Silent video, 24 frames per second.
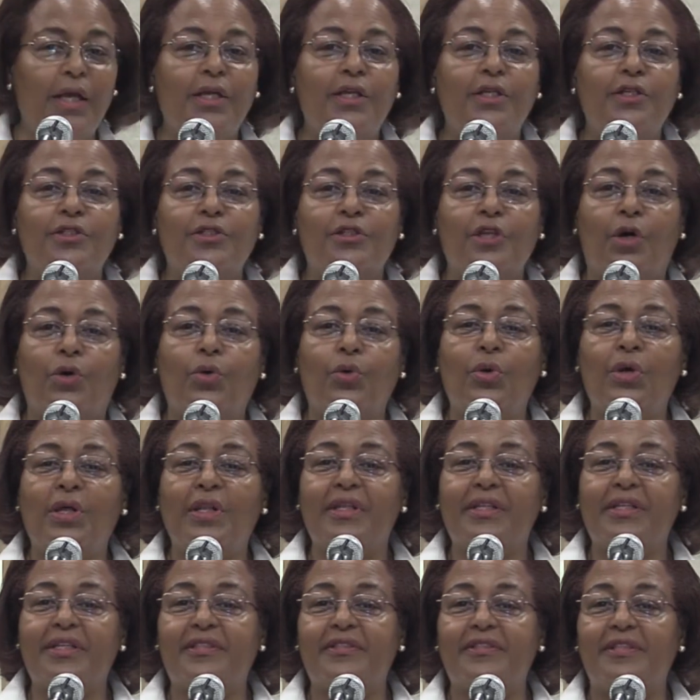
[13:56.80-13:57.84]
So
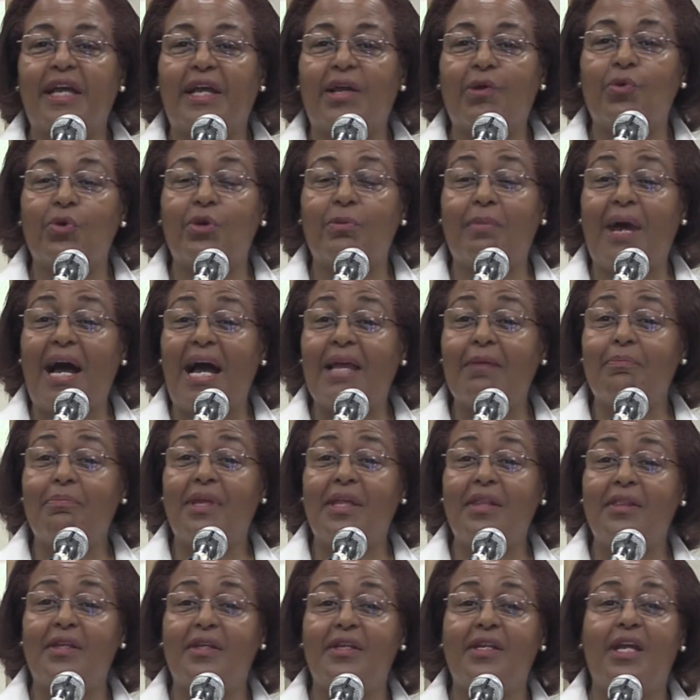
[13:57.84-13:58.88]
the second one might be
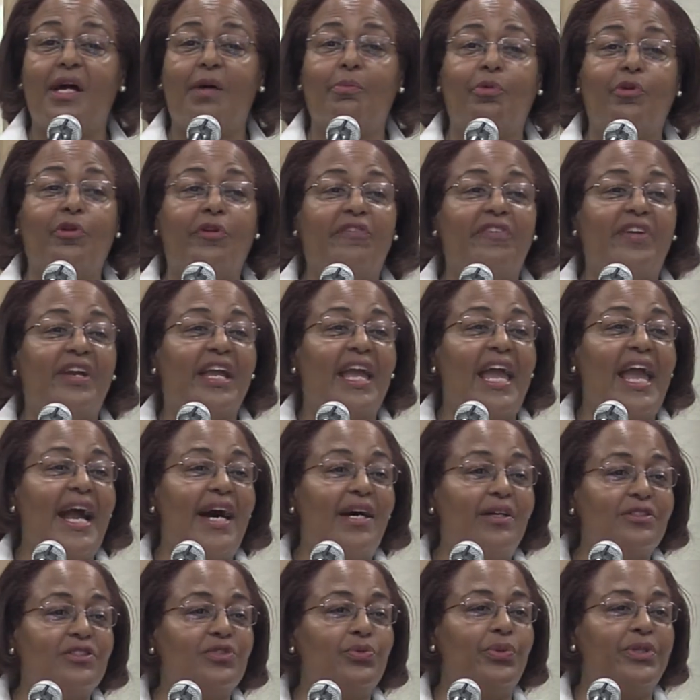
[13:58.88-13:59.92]
the number of
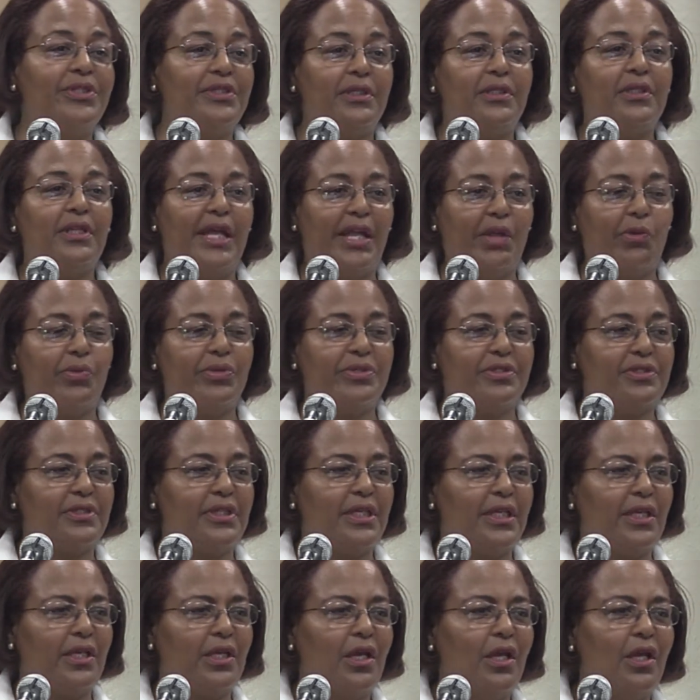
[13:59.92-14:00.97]
accounts with
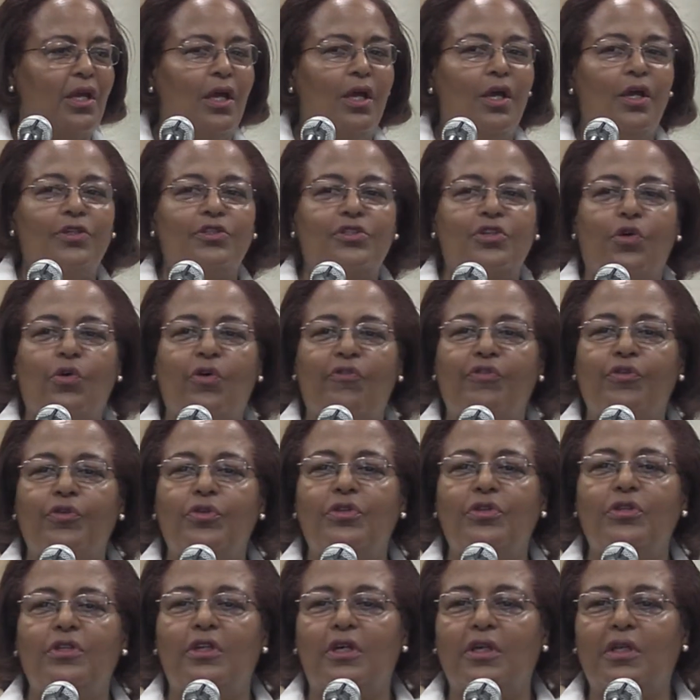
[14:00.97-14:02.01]
delinquency. So if you
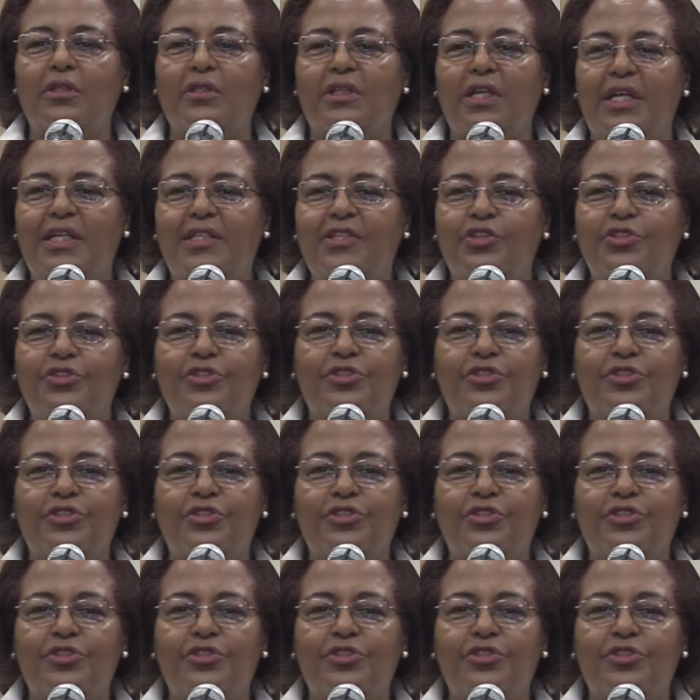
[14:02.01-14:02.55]
looked and you